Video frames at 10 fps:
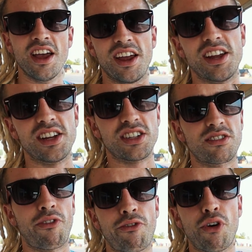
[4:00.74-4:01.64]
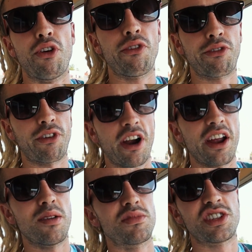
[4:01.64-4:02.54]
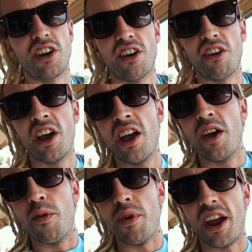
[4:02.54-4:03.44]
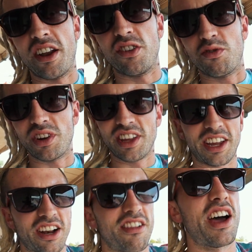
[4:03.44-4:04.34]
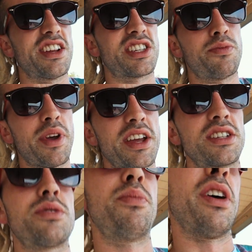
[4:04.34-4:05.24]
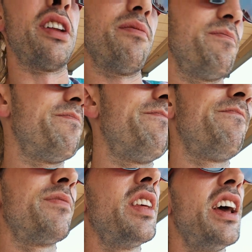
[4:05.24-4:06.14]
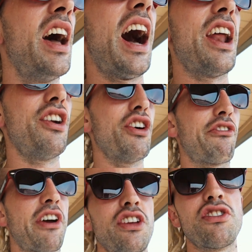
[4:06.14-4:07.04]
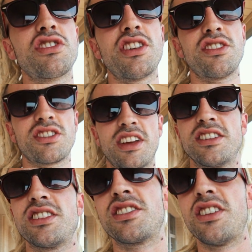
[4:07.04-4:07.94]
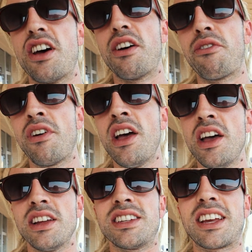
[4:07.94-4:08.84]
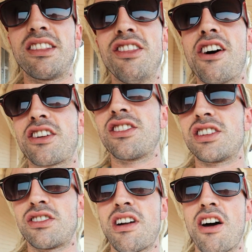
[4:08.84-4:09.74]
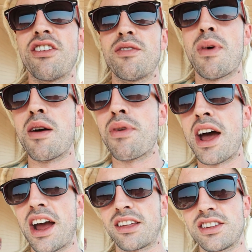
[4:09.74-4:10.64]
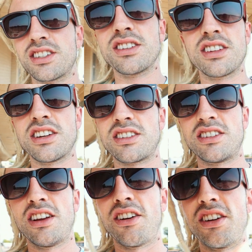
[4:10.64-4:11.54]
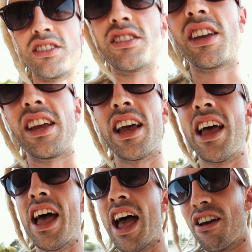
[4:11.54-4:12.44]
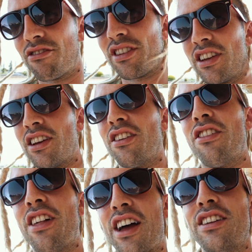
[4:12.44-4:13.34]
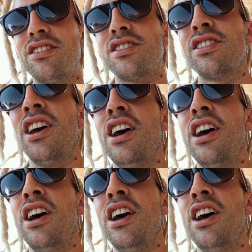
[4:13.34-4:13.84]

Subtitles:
is full frame. So man, you really get a lot of space, but I don't know if I use those lenses enough to lug this around in my bag. This is a seriously heavy lens,